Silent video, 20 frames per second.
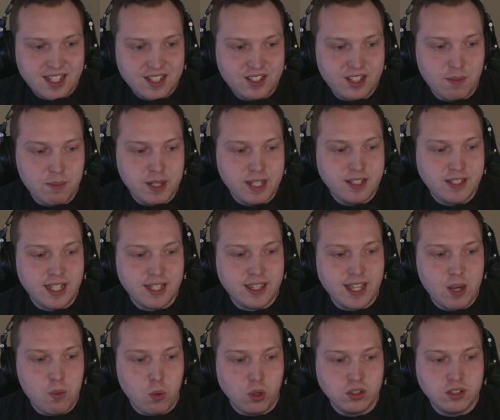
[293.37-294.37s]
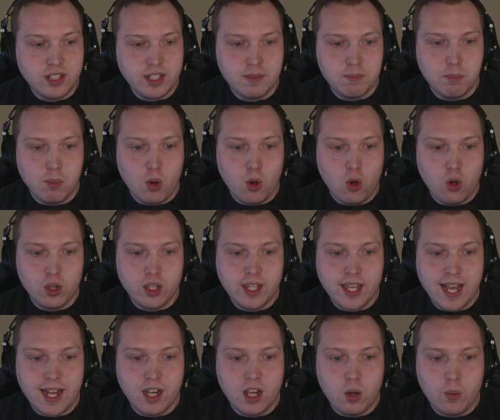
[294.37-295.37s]
Somebody said they wanted more
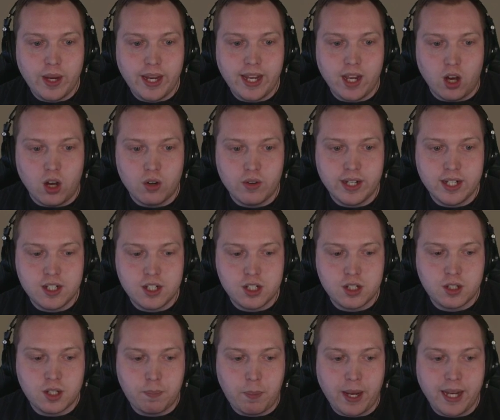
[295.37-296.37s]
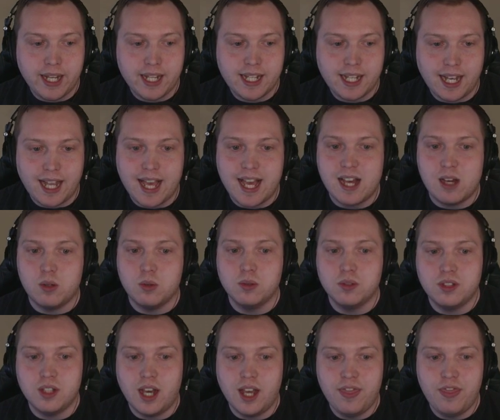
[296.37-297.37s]
yellowy, orange, pink
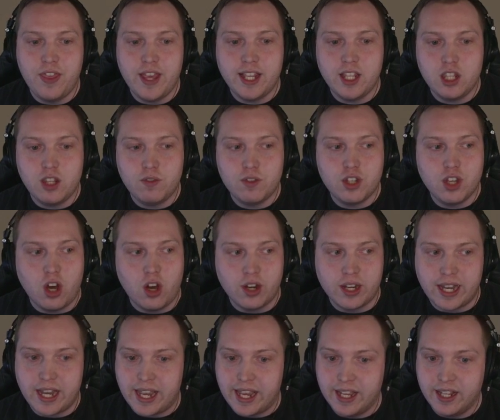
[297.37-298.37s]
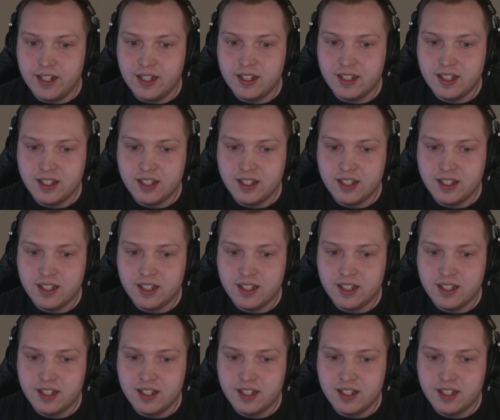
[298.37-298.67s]
clouds. I think you've got it.